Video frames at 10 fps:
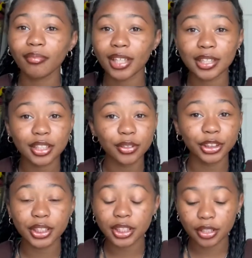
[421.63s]
So
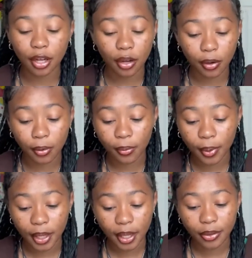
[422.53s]
just know
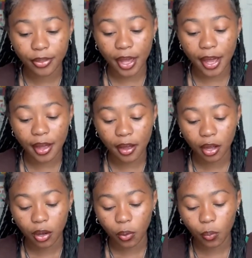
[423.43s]
that
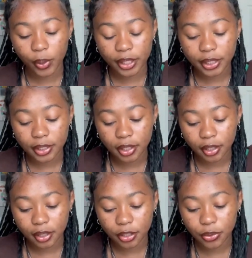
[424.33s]
when
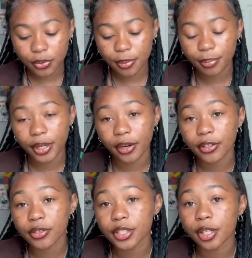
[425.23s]
you compare
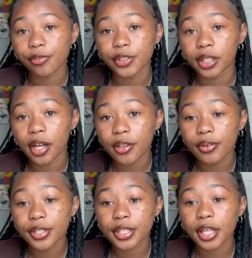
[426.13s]
yourself to
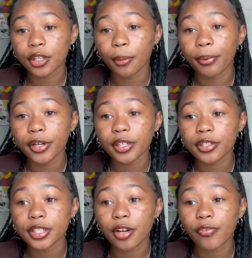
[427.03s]
others, you're putting
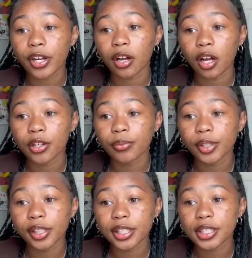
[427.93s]
yourself at an
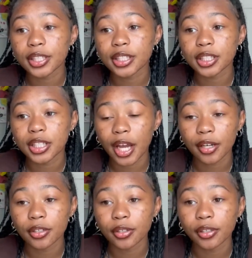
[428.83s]
unrealistic
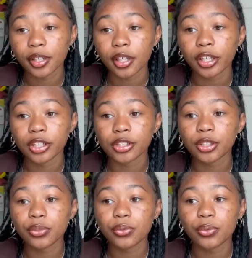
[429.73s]
standard
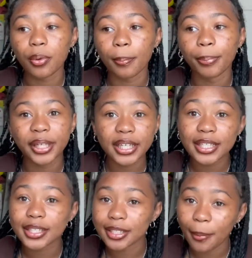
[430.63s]
to be
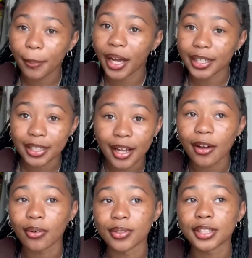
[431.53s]
somebody
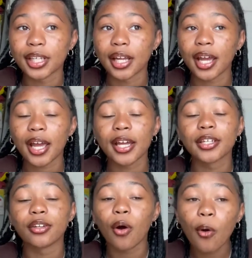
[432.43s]
else.
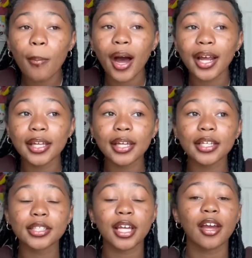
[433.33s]
And nobody
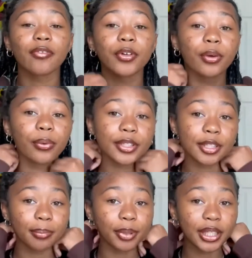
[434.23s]
is ever going
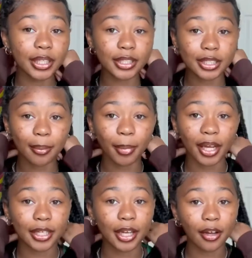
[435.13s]
to be
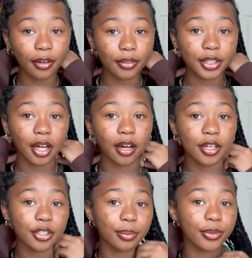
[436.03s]
somebody else
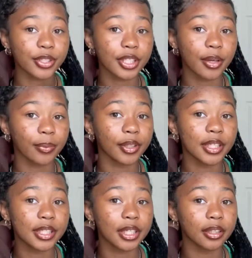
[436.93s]
100%
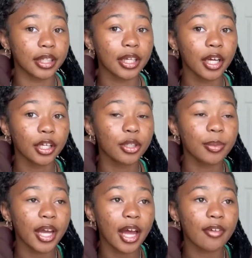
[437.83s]
realistically. You
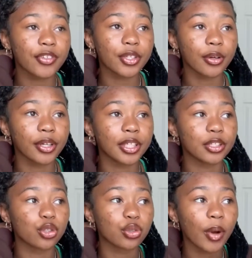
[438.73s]
may have
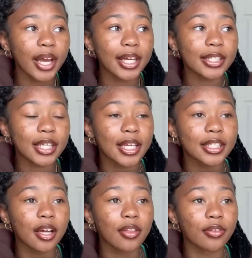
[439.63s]
certain traits as
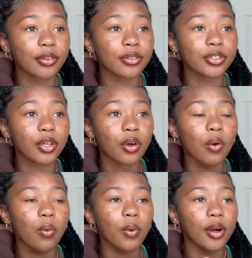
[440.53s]
others,
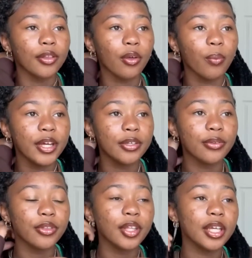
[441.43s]
or the way you
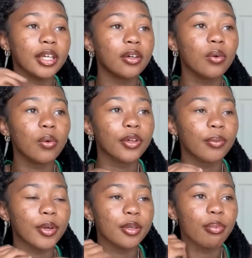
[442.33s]
think, or the
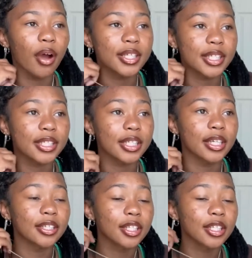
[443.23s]
way you process things,